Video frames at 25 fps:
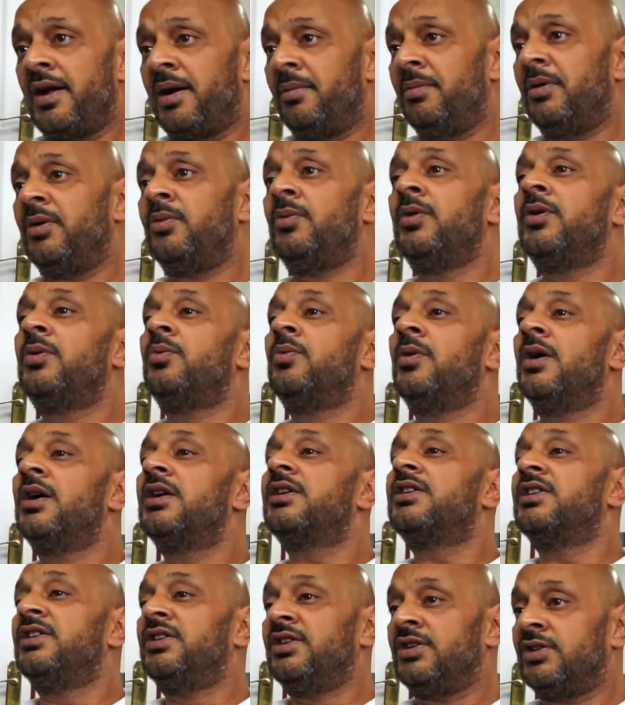I mean, we'd
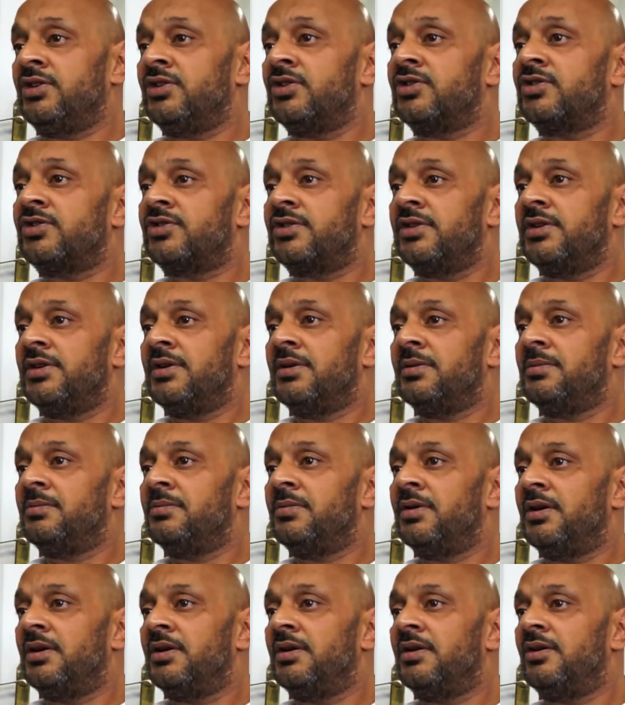worked in the industry,
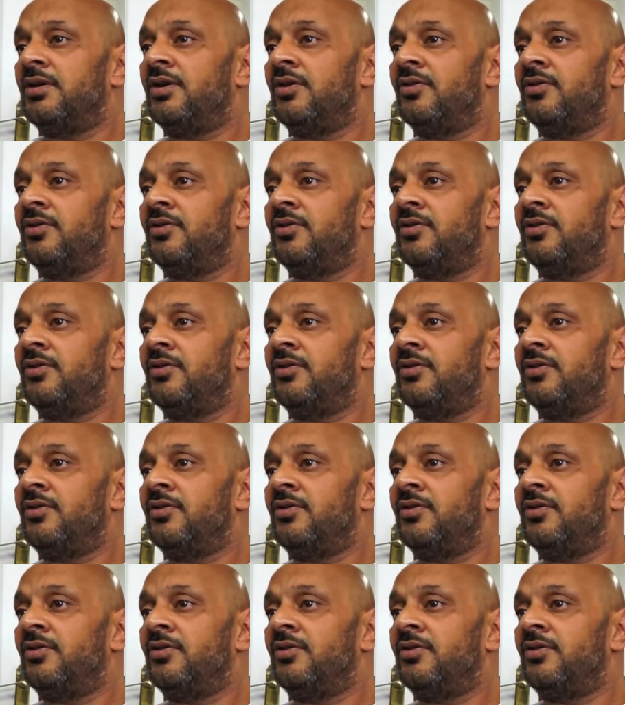but